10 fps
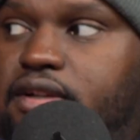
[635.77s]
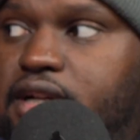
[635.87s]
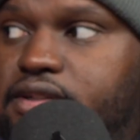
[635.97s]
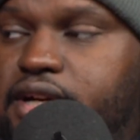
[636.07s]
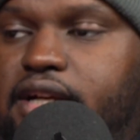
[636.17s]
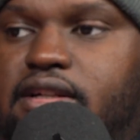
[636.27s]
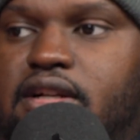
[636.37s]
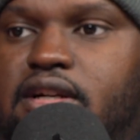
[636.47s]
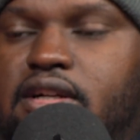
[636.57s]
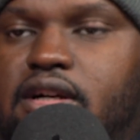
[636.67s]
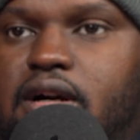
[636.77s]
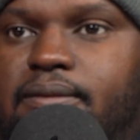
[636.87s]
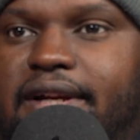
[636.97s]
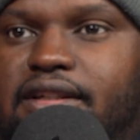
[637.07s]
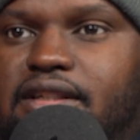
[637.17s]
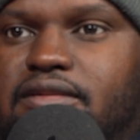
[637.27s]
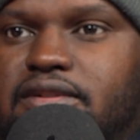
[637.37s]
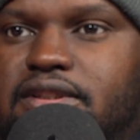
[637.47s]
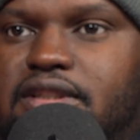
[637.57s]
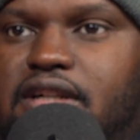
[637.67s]
contract. Mm-hmm. Like it
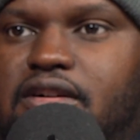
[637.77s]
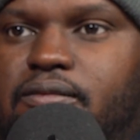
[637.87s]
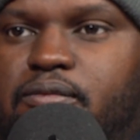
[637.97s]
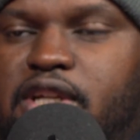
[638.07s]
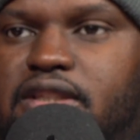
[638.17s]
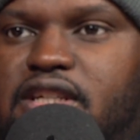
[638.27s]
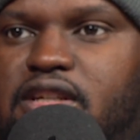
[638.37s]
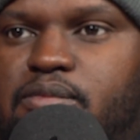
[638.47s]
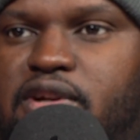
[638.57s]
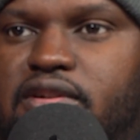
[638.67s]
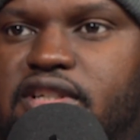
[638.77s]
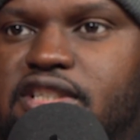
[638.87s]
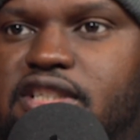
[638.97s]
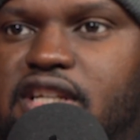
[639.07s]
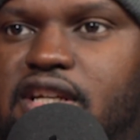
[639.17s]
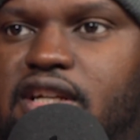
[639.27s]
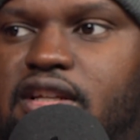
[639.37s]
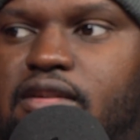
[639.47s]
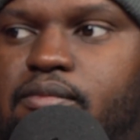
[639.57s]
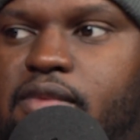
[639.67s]
was Big D, Peerless,
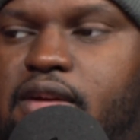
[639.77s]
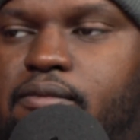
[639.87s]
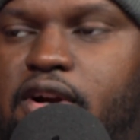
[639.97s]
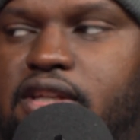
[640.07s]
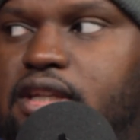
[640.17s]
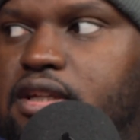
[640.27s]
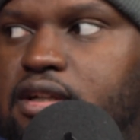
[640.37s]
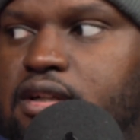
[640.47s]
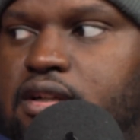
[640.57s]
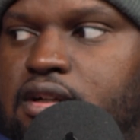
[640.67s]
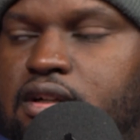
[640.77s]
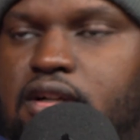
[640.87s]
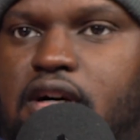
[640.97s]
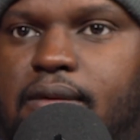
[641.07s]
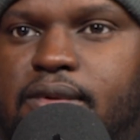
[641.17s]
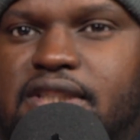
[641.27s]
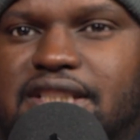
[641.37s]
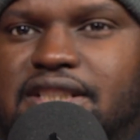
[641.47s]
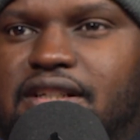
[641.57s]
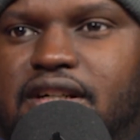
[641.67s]
and Marquee. Yeah. Because I
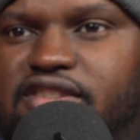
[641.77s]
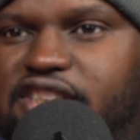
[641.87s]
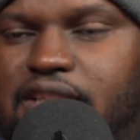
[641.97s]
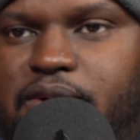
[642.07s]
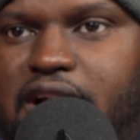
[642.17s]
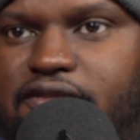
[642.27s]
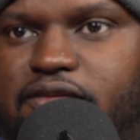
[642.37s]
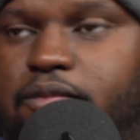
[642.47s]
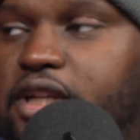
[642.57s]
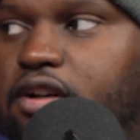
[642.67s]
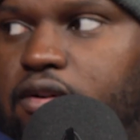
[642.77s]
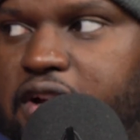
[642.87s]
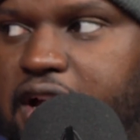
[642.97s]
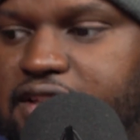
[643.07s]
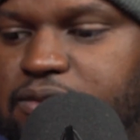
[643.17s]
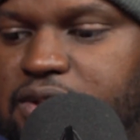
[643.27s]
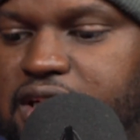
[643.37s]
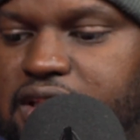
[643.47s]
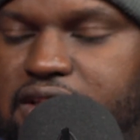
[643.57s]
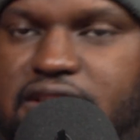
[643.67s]
seen the contracts that we got from them, they all had something
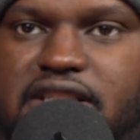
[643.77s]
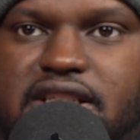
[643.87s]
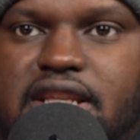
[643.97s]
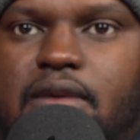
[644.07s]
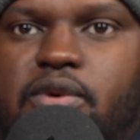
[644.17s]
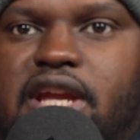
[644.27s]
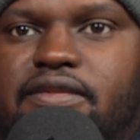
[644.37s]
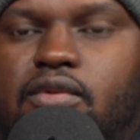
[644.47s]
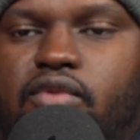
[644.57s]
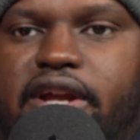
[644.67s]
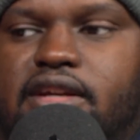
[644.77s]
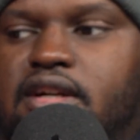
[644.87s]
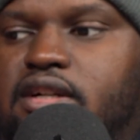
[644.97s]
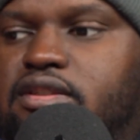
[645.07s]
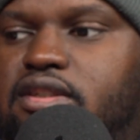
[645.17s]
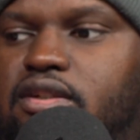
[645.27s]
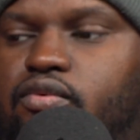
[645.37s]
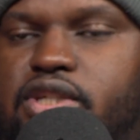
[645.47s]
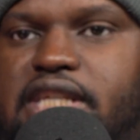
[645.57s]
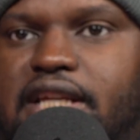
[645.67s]
like this that's saying that we have the right to
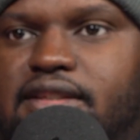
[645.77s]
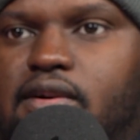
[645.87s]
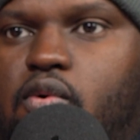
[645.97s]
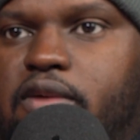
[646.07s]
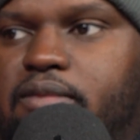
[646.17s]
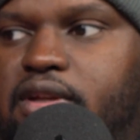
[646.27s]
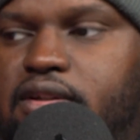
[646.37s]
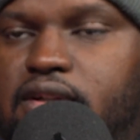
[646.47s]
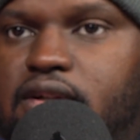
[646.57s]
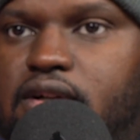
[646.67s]
retake the equipment